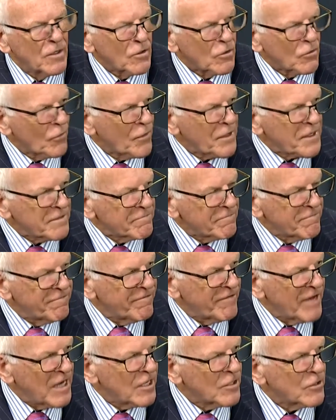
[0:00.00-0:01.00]
great
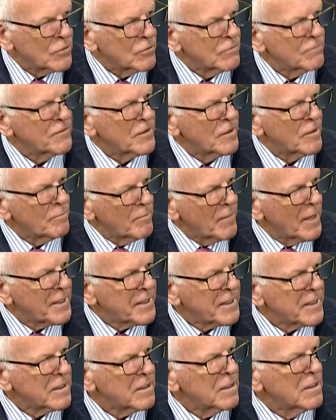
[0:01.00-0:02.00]
value for the
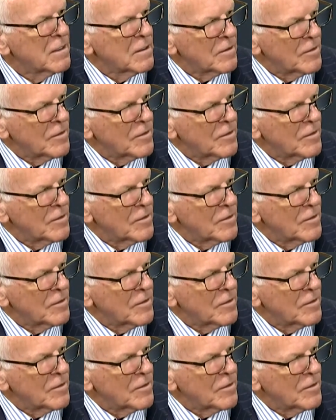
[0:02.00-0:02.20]
money